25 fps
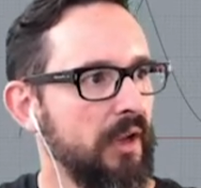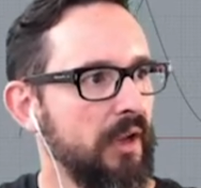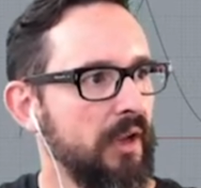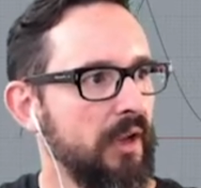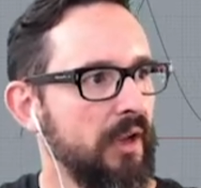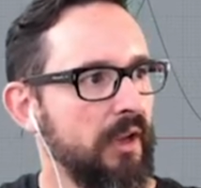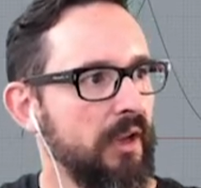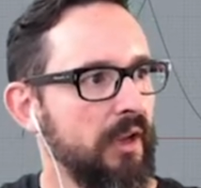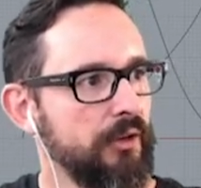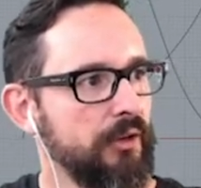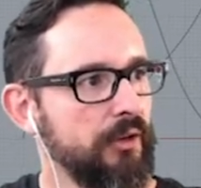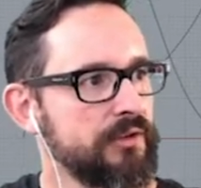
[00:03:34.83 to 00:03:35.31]

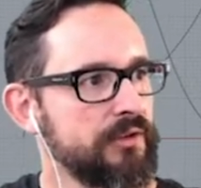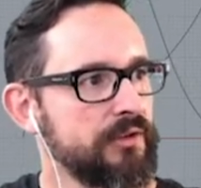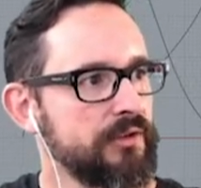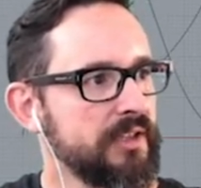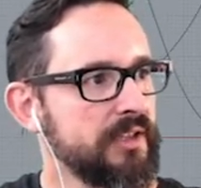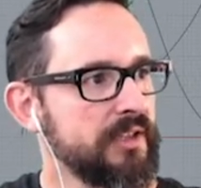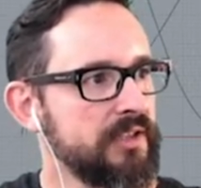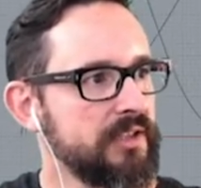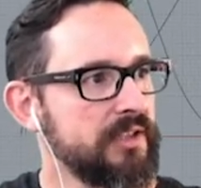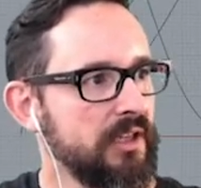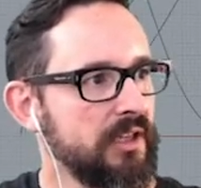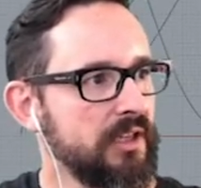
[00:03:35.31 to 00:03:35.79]
You start
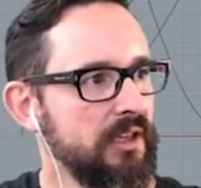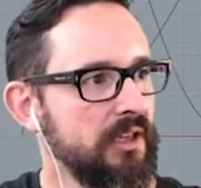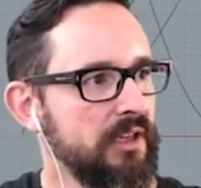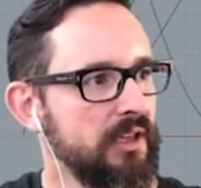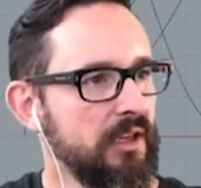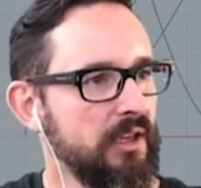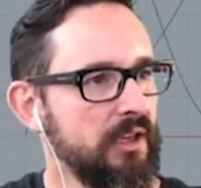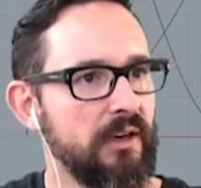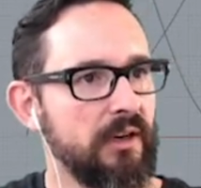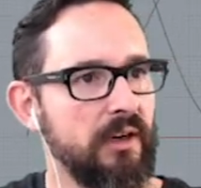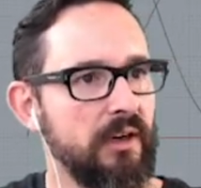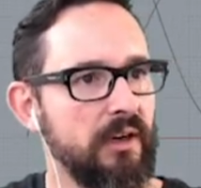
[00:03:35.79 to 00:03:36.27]
seeing here
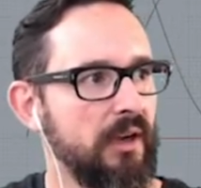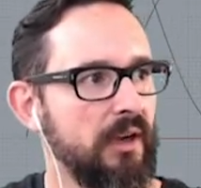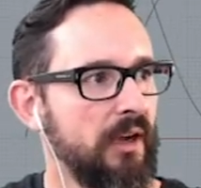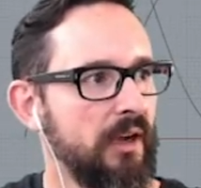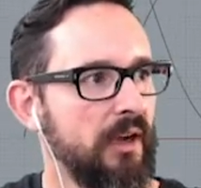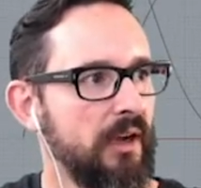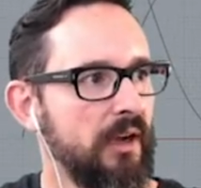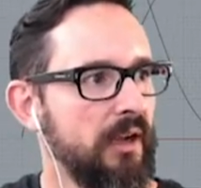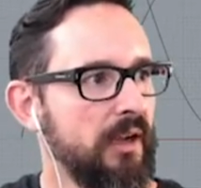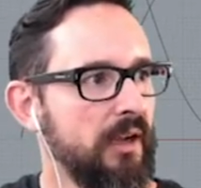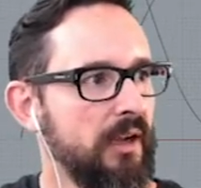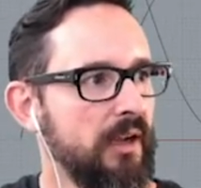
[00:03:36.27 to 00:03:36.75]

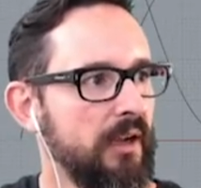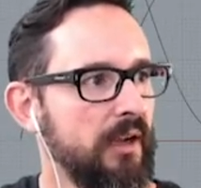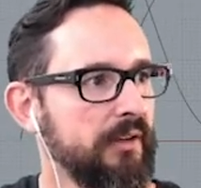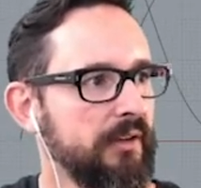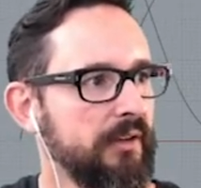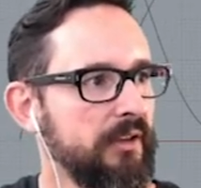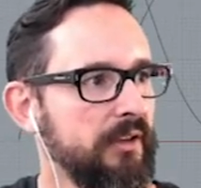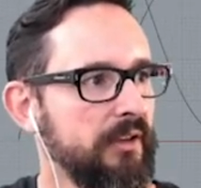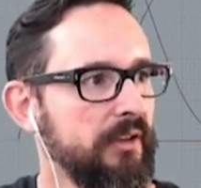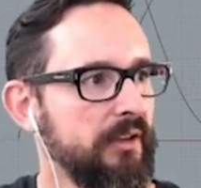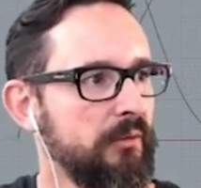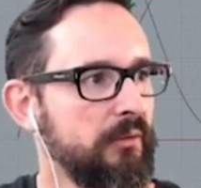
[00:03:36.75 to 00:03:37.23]
the
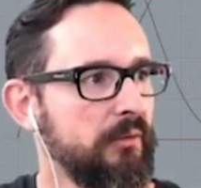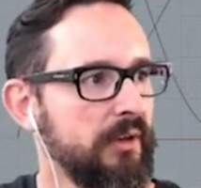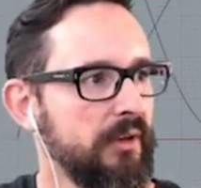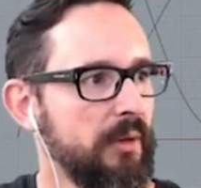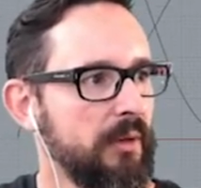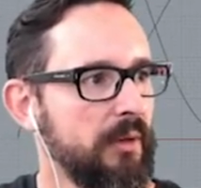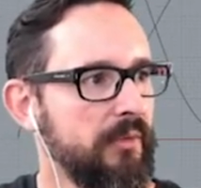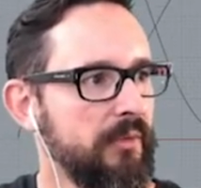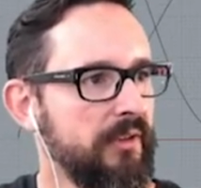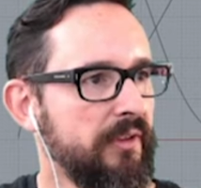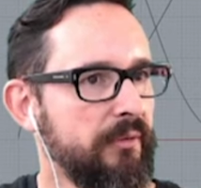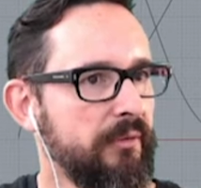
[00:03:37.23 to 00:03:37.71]
degree number
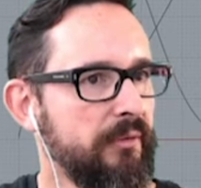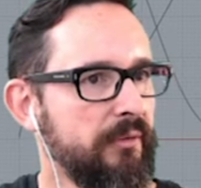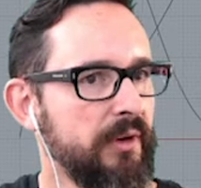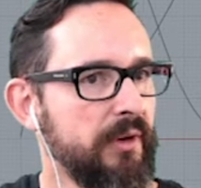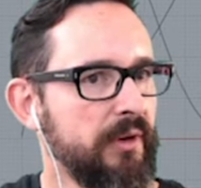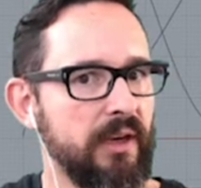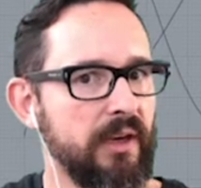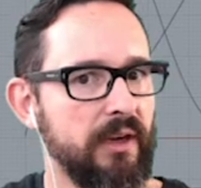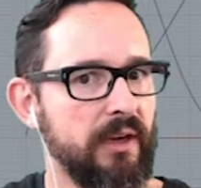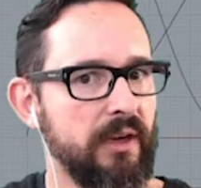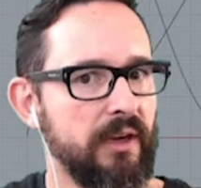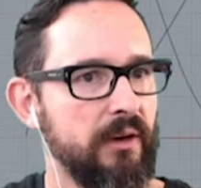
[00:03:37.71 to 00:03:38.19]
3,
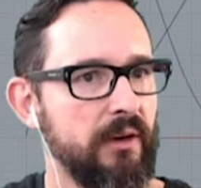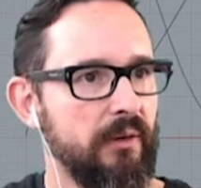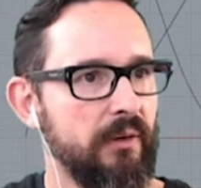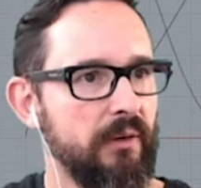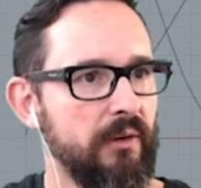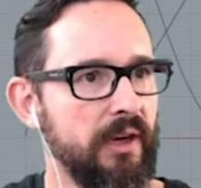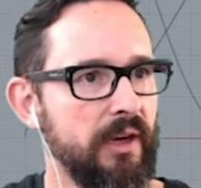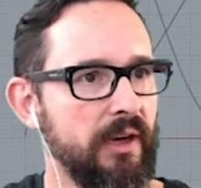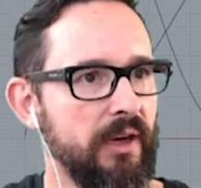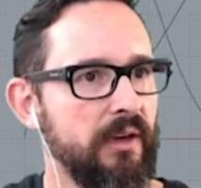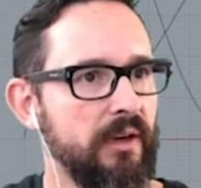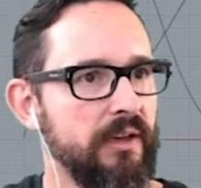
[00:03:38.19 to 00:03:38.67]
right?
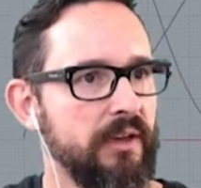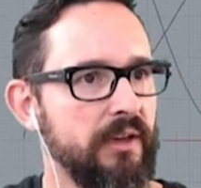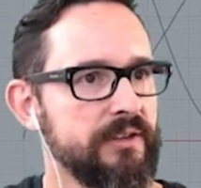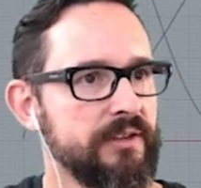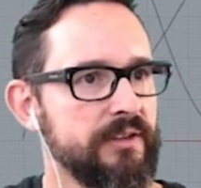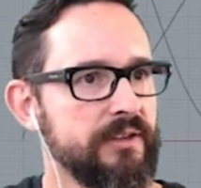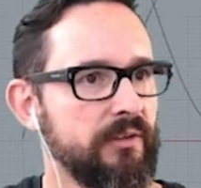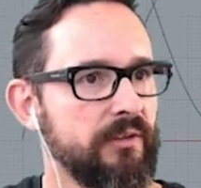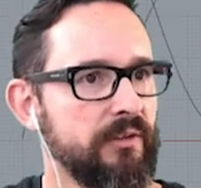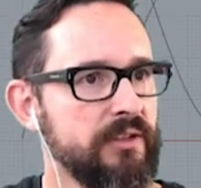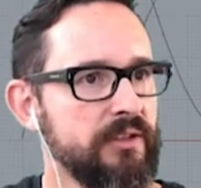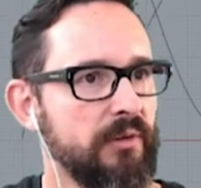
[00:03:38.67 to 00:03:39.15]
So
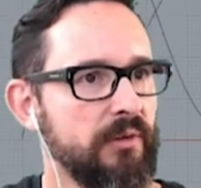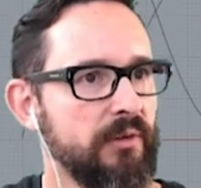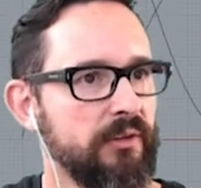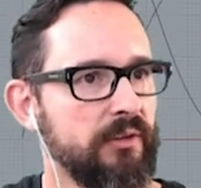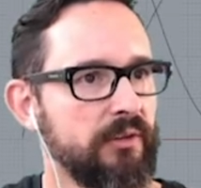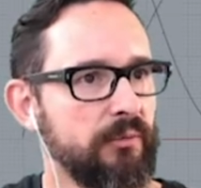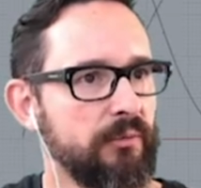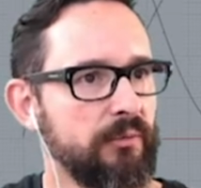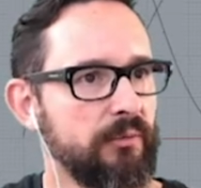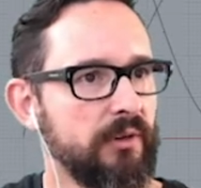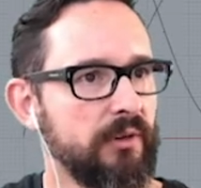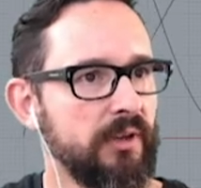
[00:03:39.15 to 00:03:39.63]
that's what we
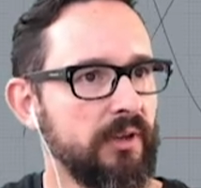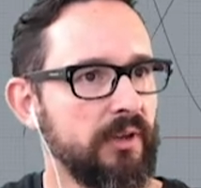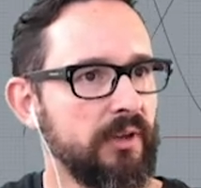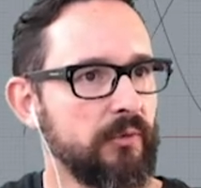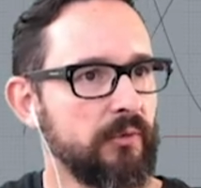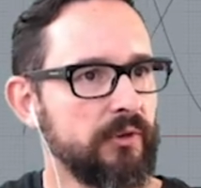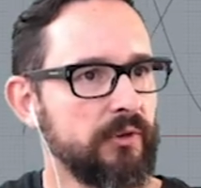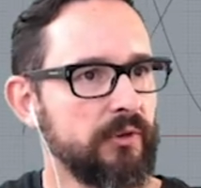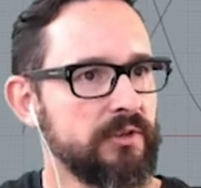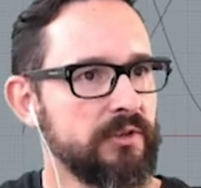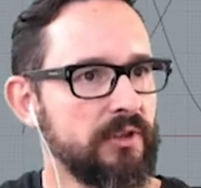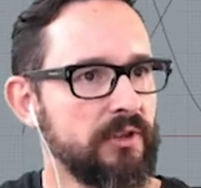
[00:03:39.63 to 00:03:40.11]
want. I'm going
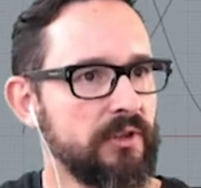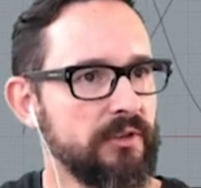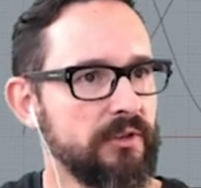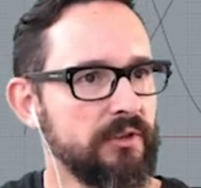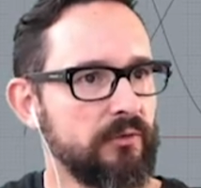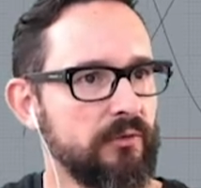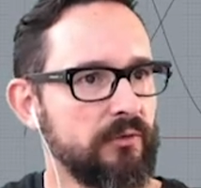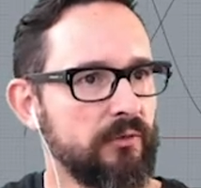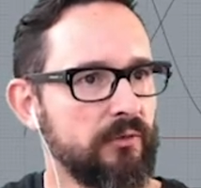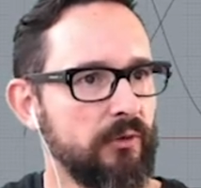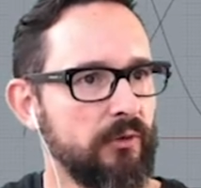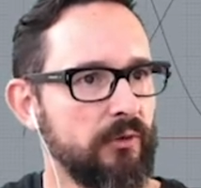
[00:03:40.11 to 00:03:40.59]

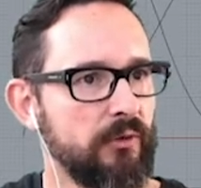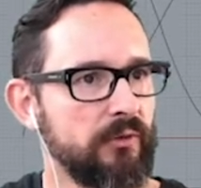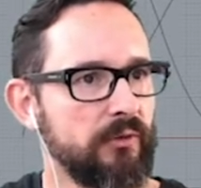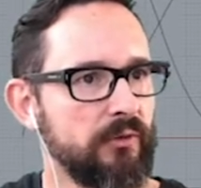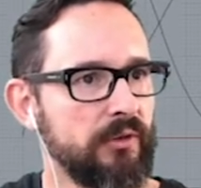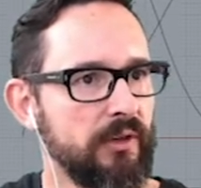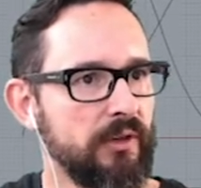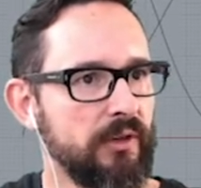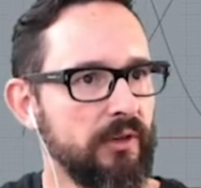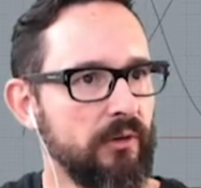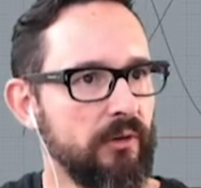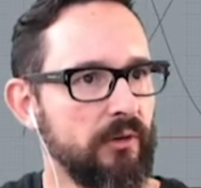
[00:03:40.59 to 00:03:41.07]
to turn
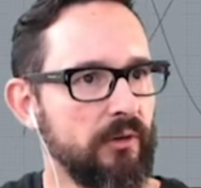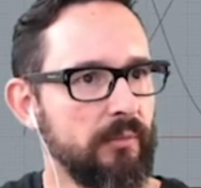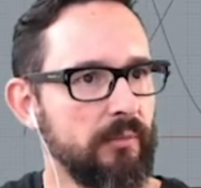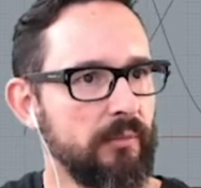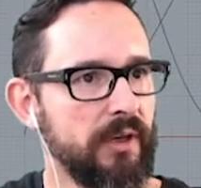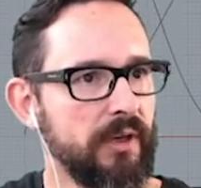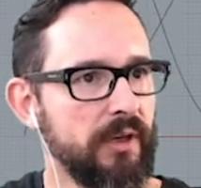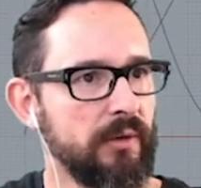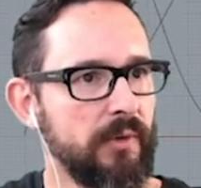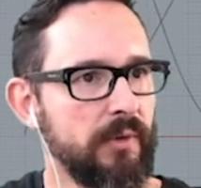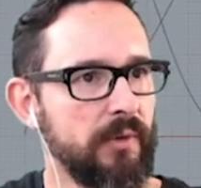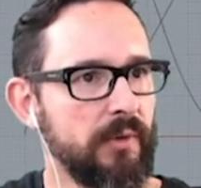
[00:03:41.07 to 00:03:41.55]
on
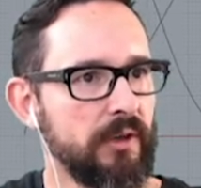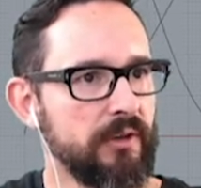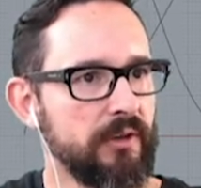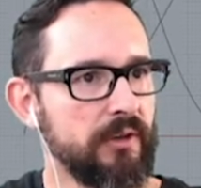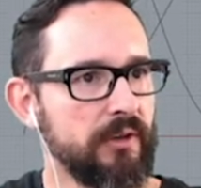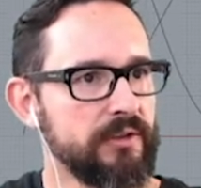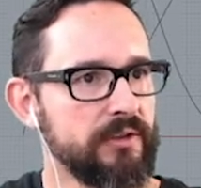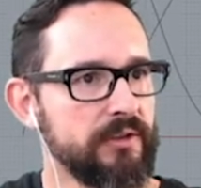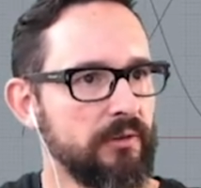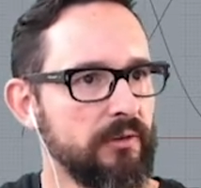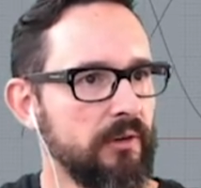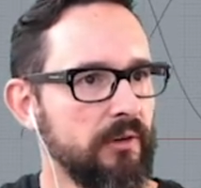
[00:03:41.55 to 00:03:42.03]
my
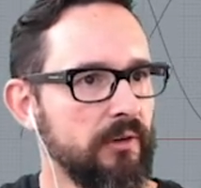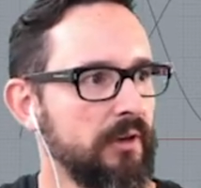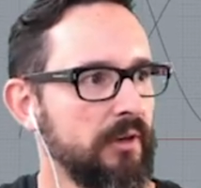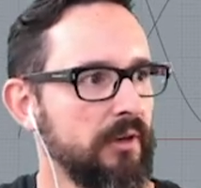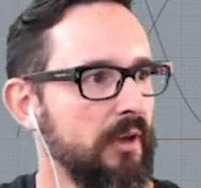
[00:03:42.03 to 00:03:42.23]
cursor on.